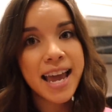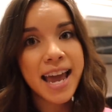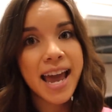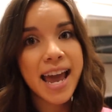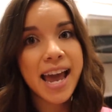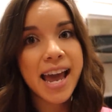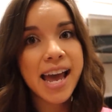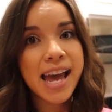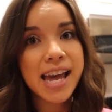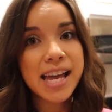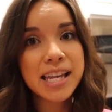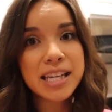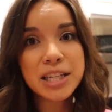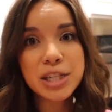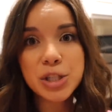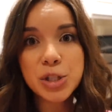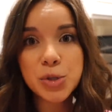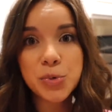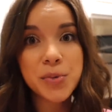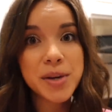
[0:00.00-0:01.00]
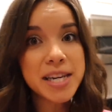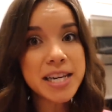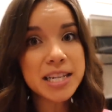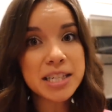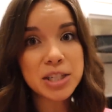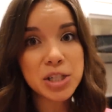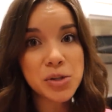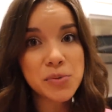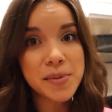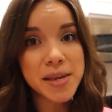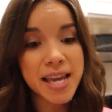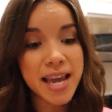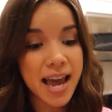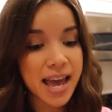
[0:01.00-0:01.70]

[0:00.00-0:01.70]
and tweet it to me,